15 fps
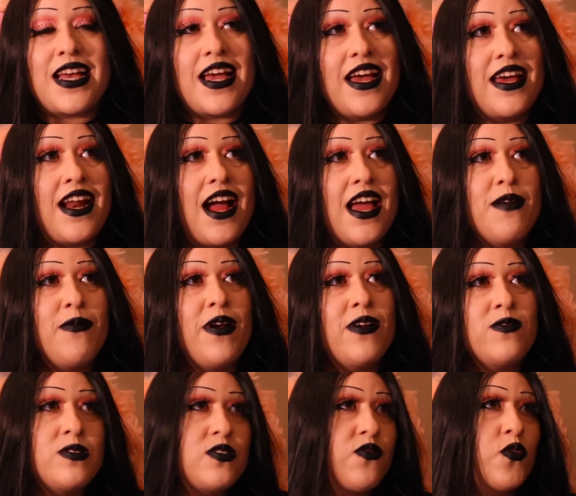I had
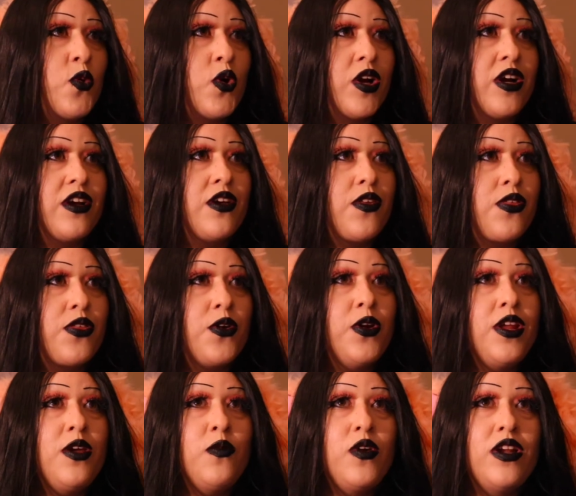eyebrows for
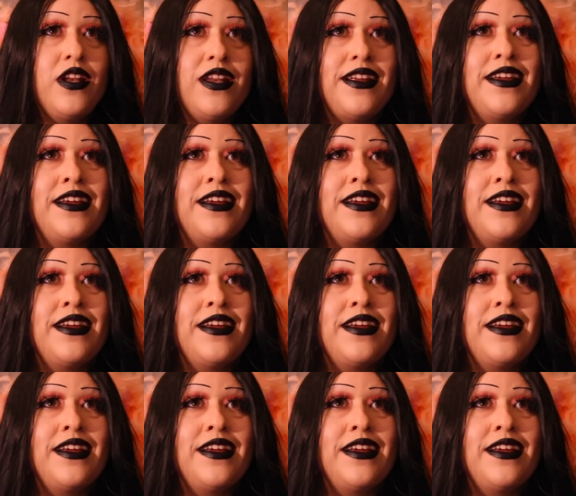31